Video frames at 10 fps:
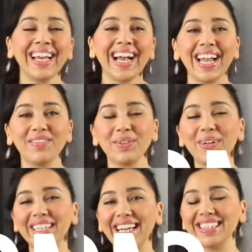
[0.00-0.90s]
Hi
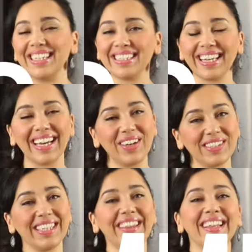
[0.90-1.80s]
everyone, Yasas que
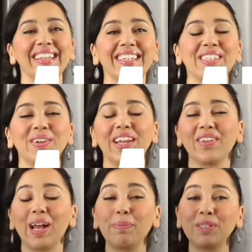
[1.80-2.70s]
kalos irtate to
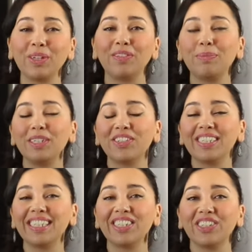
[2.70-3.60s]
another episode of
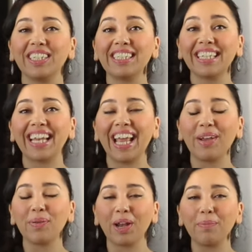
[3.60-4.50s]
Dimitra's Dishes.
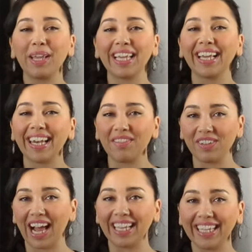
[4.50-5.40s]
Today we are making
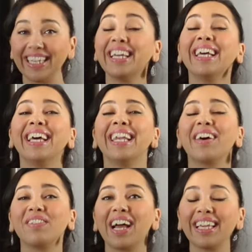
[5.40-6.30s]
Lavraki.
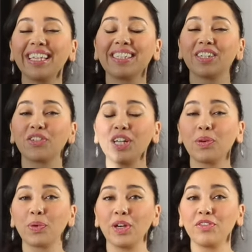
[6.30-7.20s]
Lavraki is the
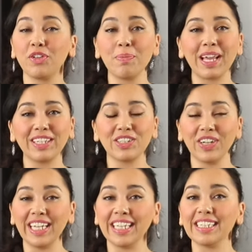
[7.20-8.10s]
Greek word for
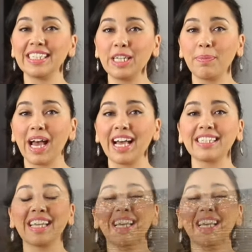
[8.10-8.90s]
Mediterranean sea bass.